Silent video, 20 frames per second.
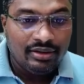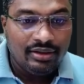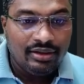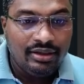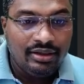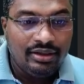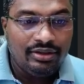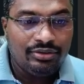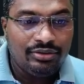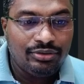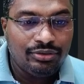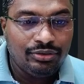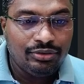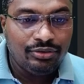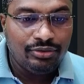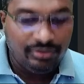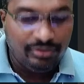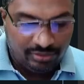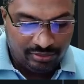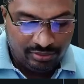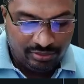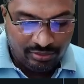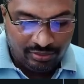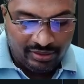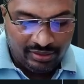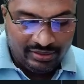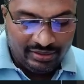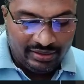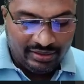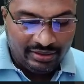It should, so
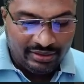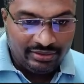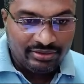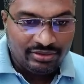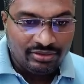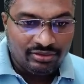in case